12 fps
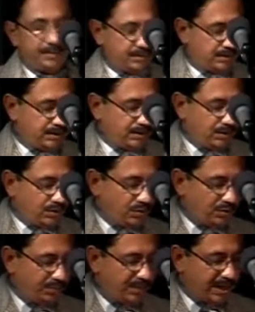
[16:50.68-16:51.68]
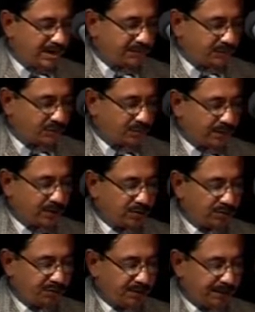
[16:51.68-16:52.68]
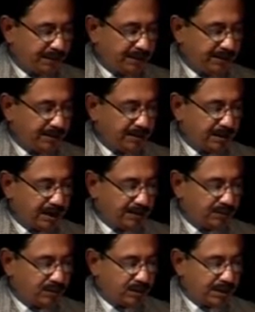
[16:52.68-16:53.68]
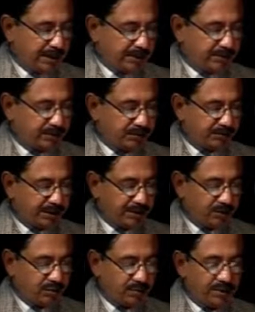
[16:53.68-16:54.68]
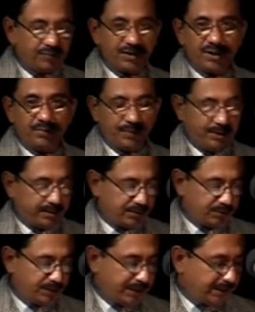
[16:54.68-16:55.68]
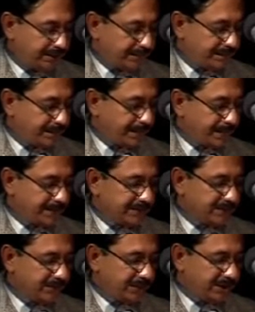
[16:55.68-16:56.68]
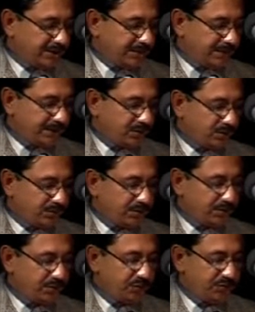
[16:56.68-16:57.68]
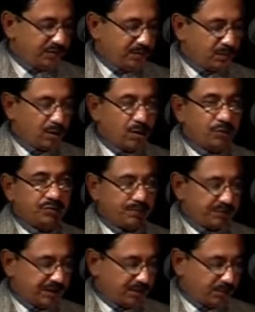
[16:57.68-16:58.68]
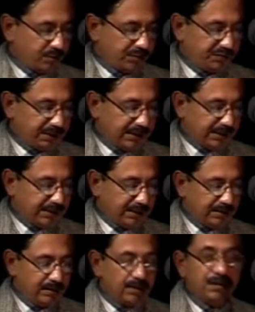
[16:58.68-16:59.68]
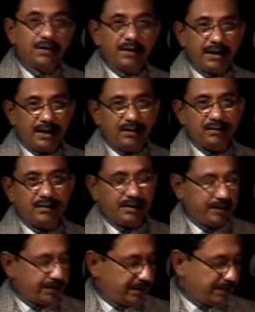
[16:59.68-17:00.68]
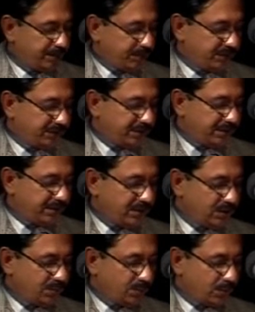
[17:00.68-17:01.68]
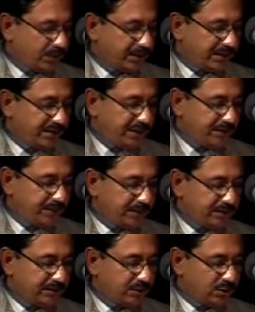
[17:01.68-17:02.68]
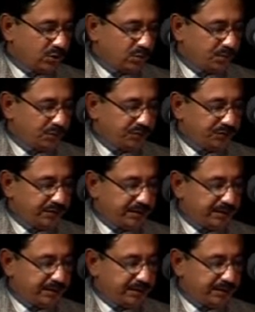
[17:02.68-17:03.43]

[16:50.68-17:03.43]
Finally, on behalf of my whole family, I would like to thank you, my friend Peter Rühe, the management of the Museum House and Checkpoint Charlie, and the Indian Embassy for giving me the